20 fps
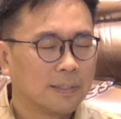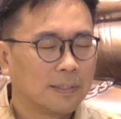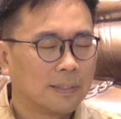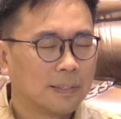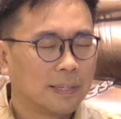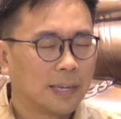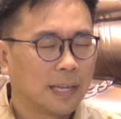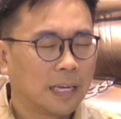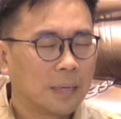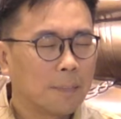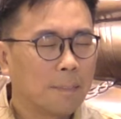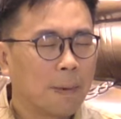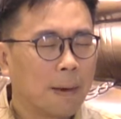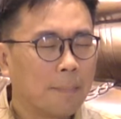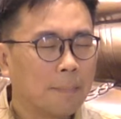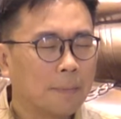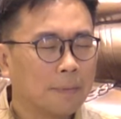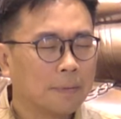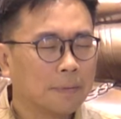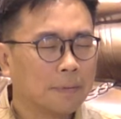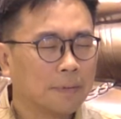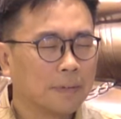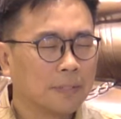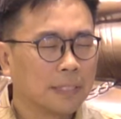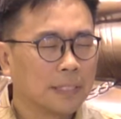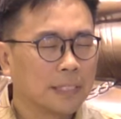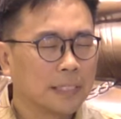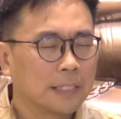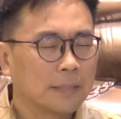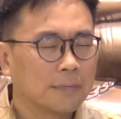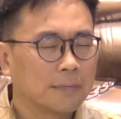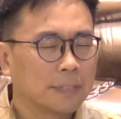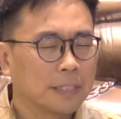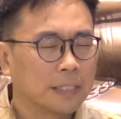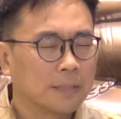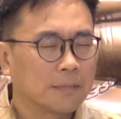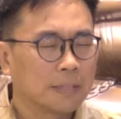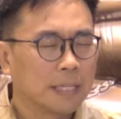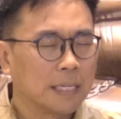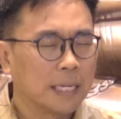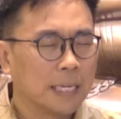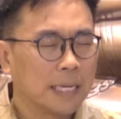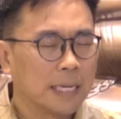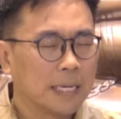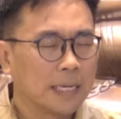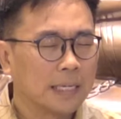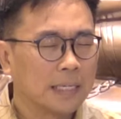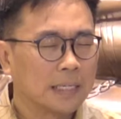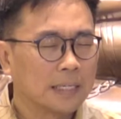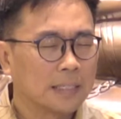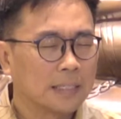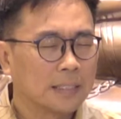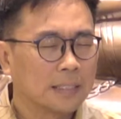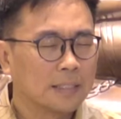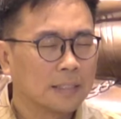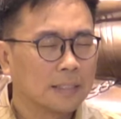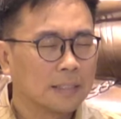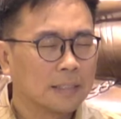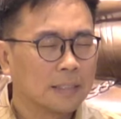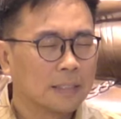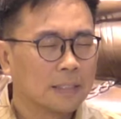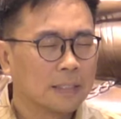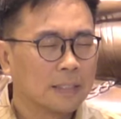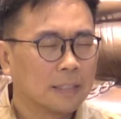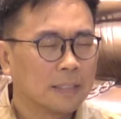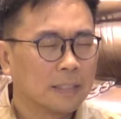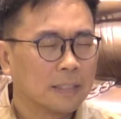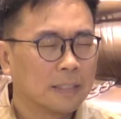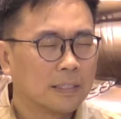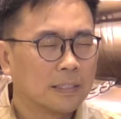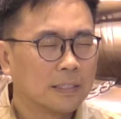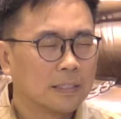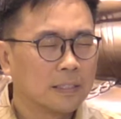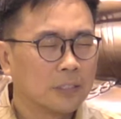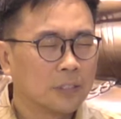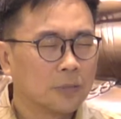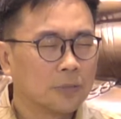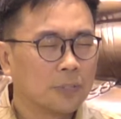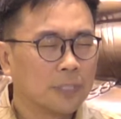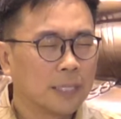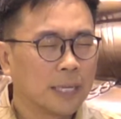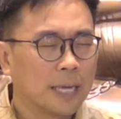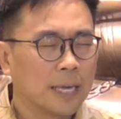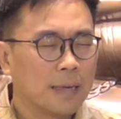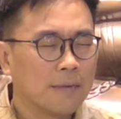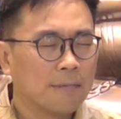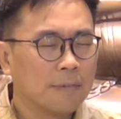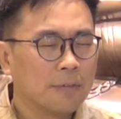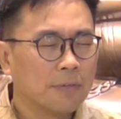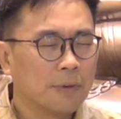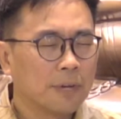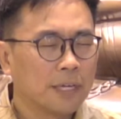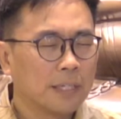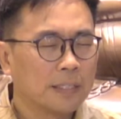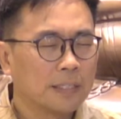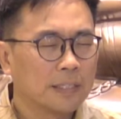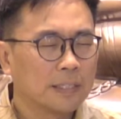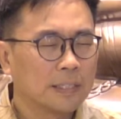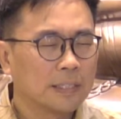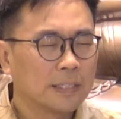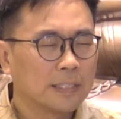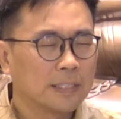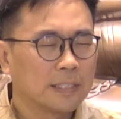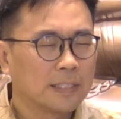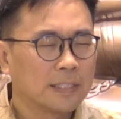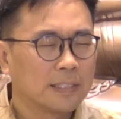like a bubble on the surface of the lake during heavy rains.